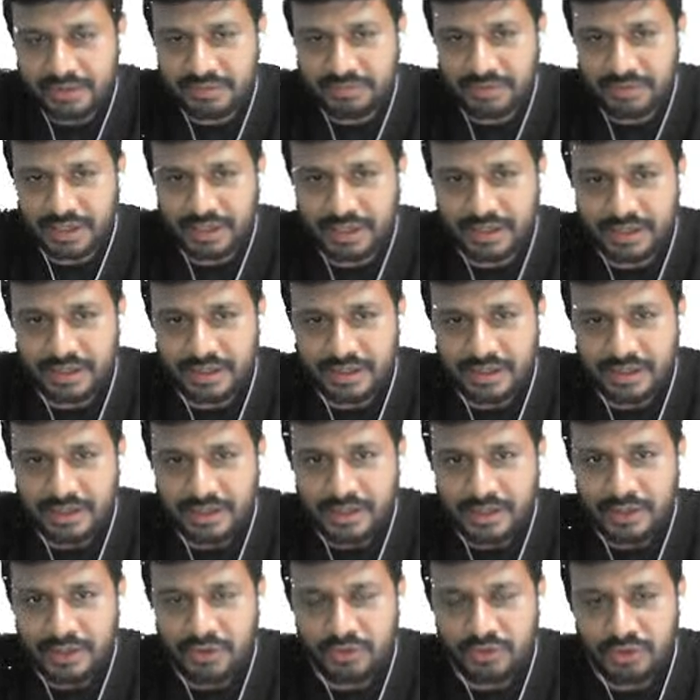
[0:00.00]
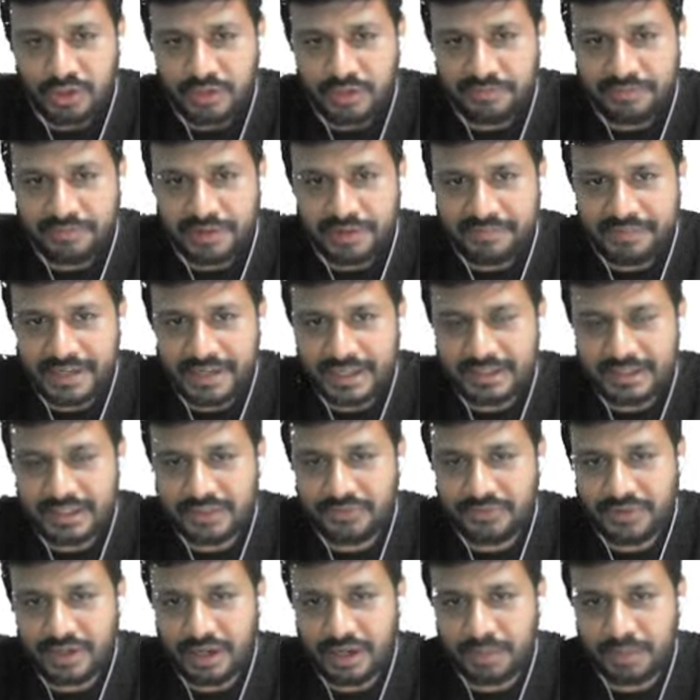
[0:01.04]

1. So if it exists from